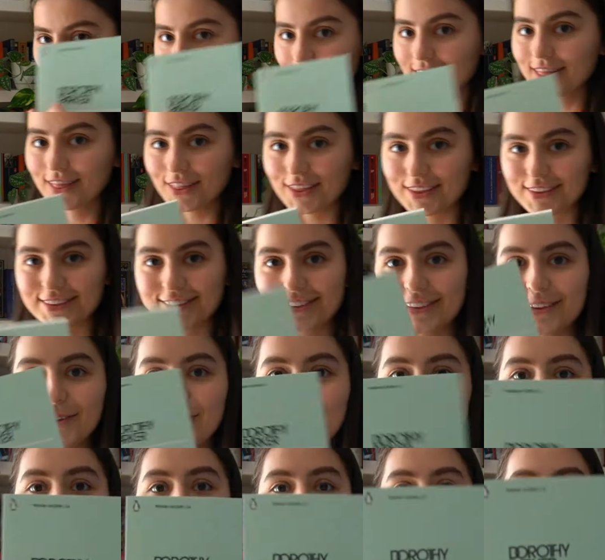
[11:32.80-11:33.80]
let's see
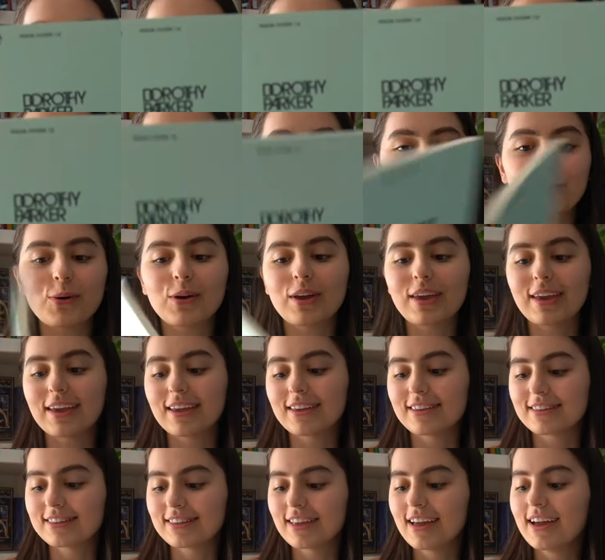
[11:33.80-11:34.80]
what the fourth book
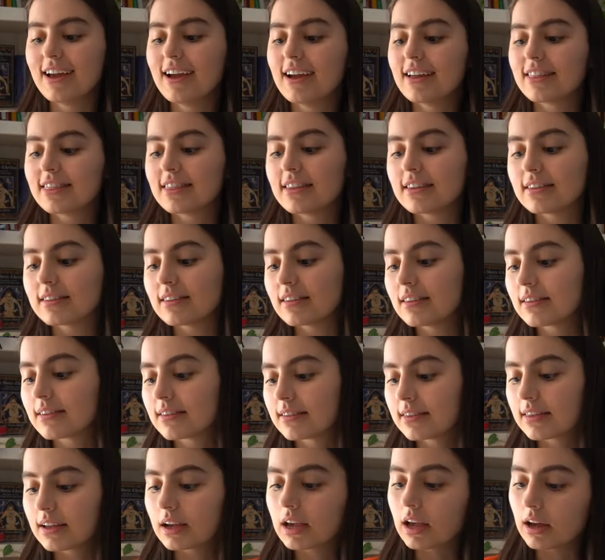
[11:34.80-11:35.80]
is. This
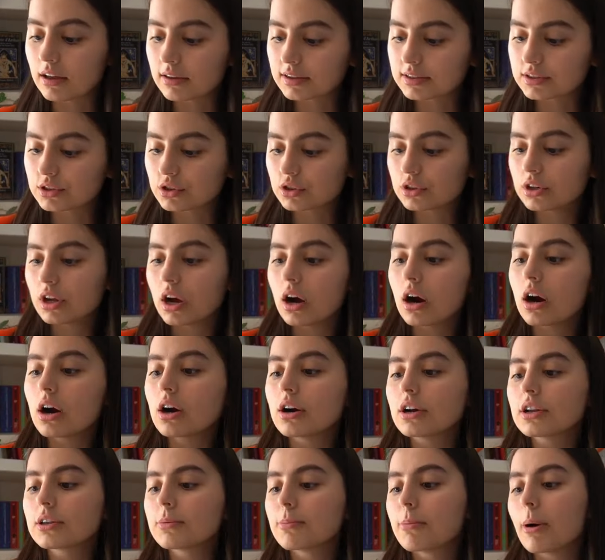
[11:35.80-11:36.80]
is The Custard
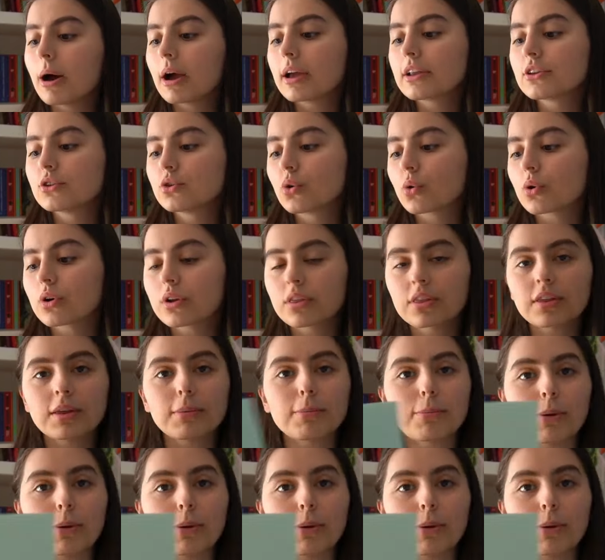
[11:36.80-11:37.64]
Heart by Dorothy